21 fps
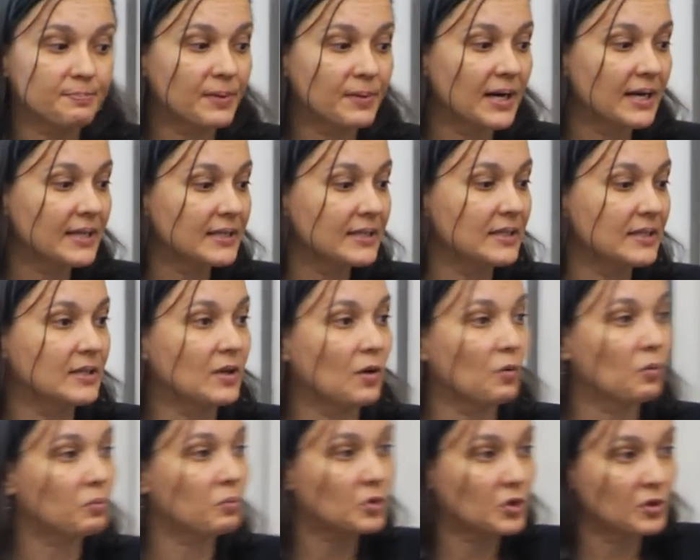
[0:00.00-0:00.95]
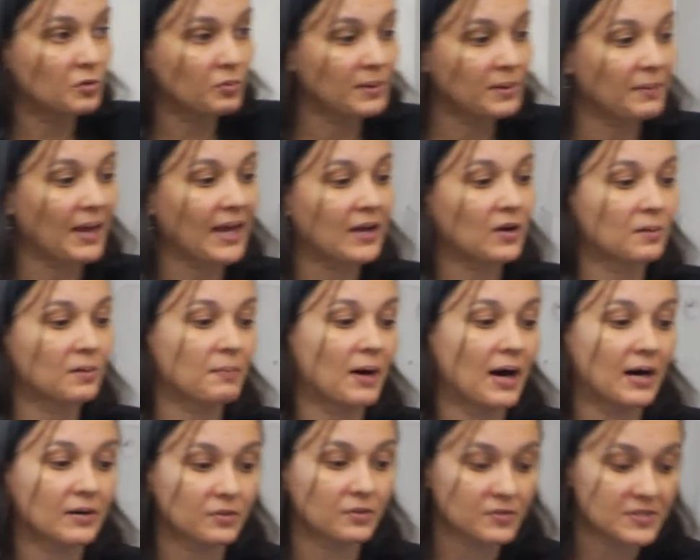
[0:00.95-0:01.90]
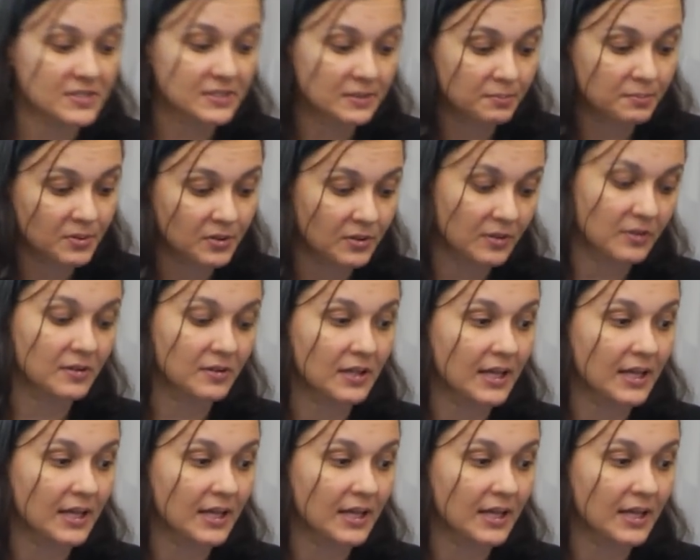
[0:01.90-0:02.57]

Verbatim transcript: but you know, could we make our model simpler?